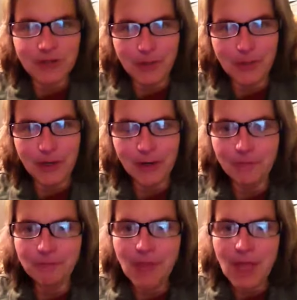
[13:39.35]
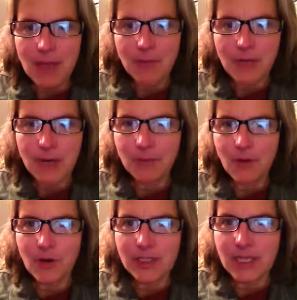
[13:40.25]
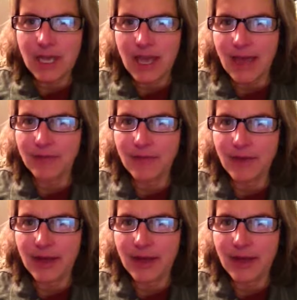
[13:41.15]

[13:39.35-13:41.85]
up here, but I'm going to have